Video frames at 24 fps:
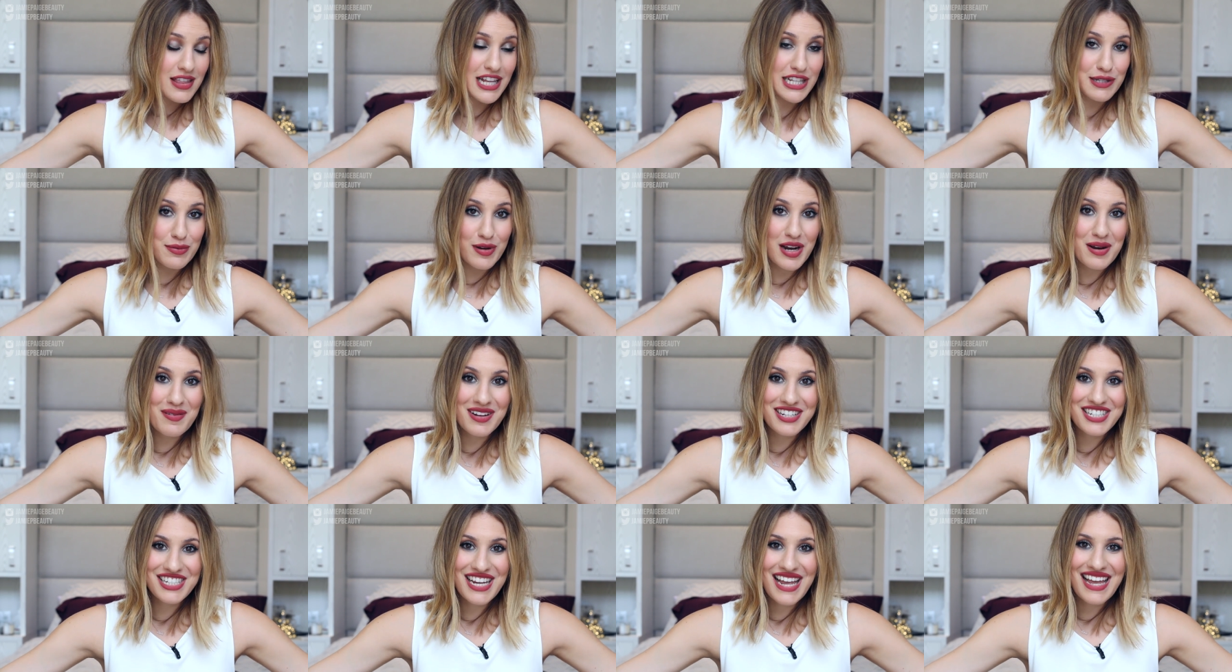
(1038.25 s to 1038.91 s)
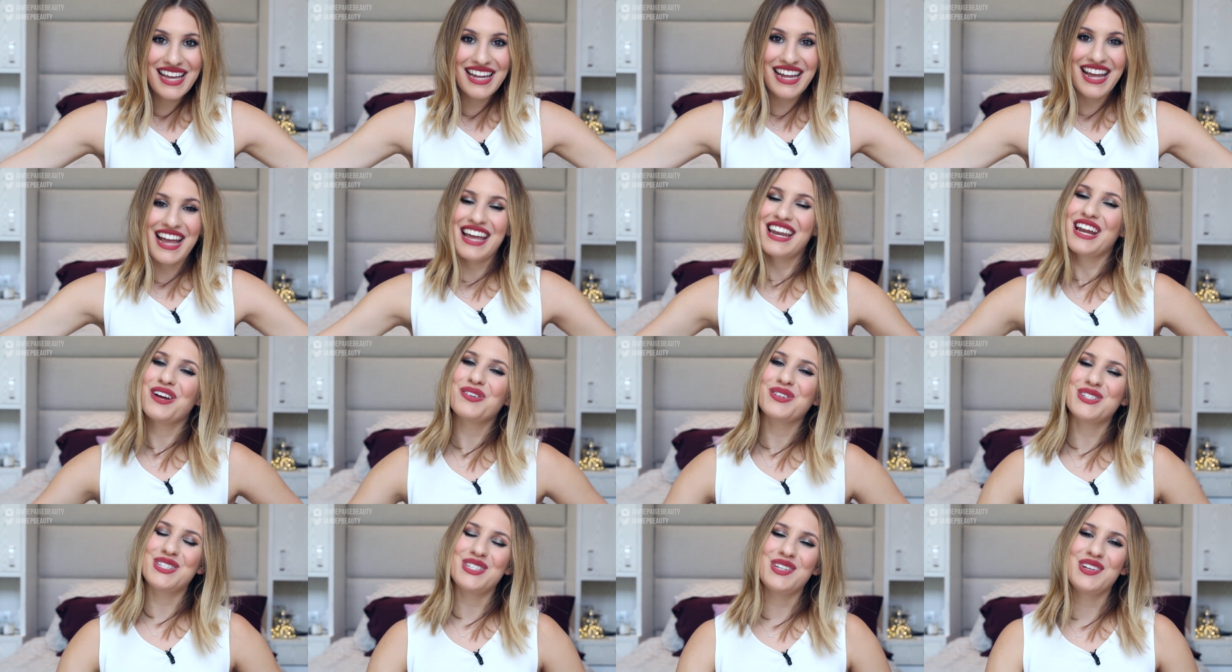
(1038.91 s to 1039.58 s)
that's pretty much it. And
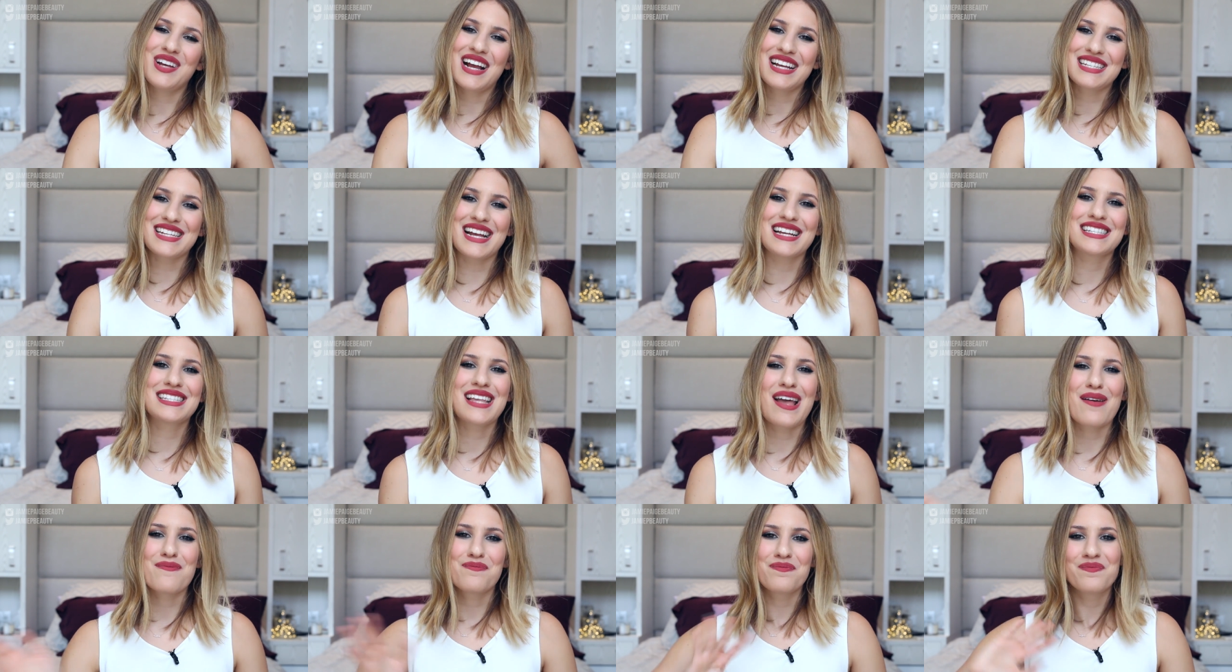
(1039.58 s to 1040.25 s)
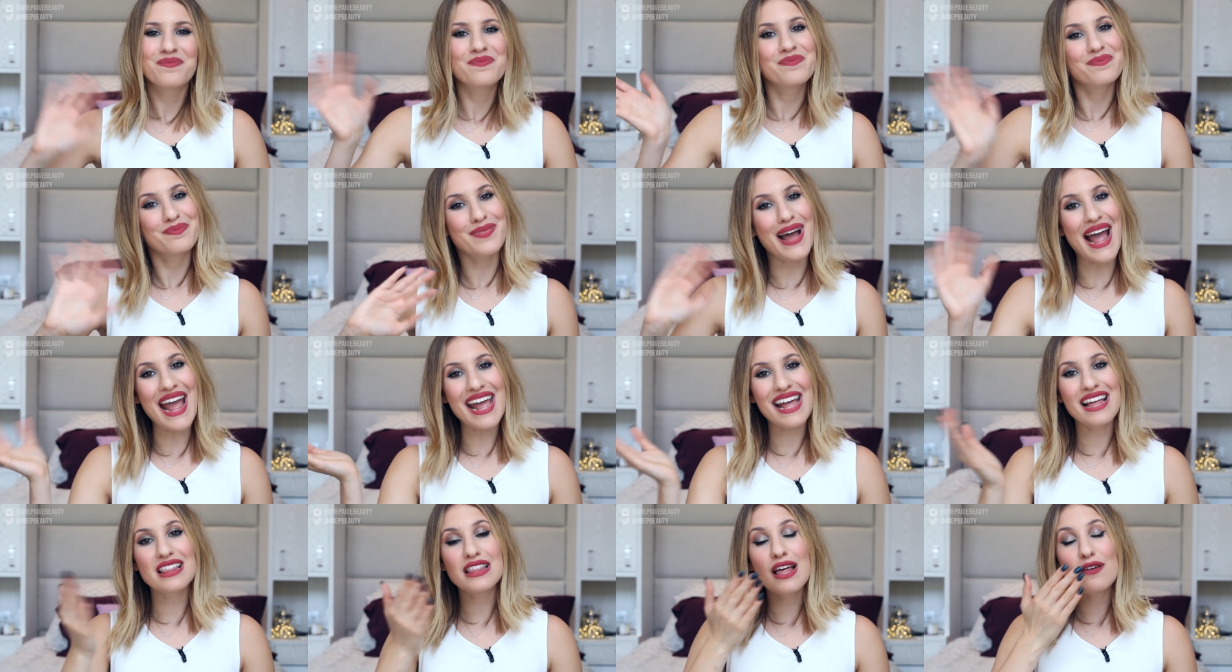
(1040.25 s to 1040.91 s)
I will see you guys next time.
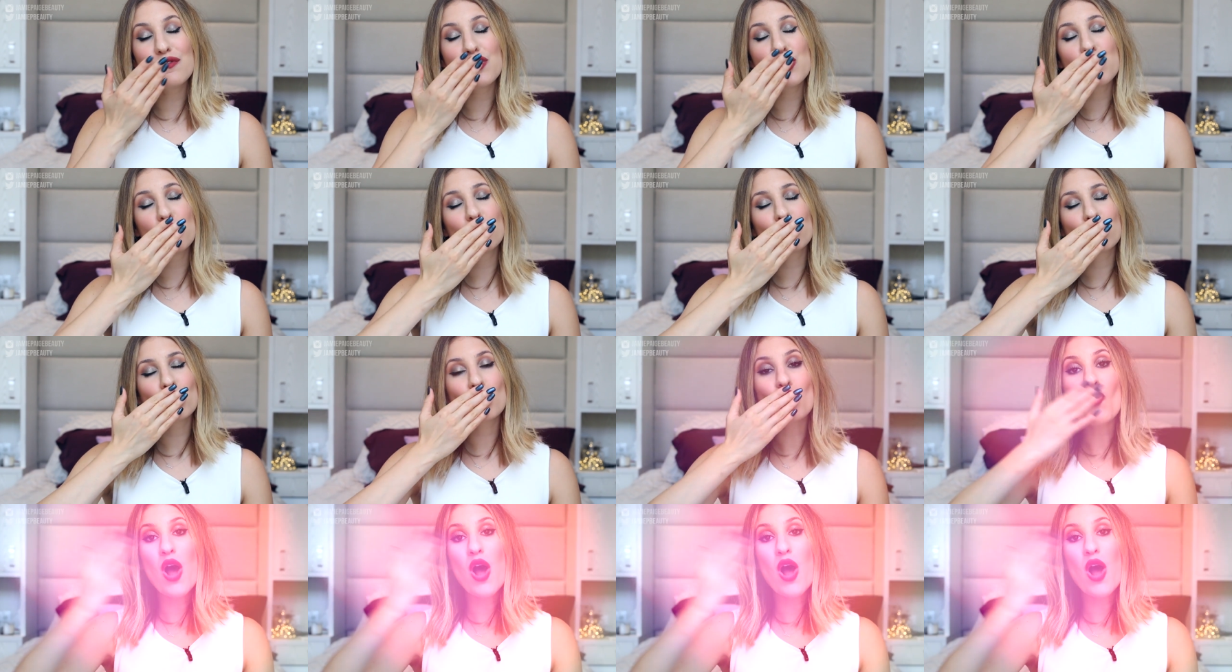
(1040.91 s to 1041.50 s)
Bye. Love you.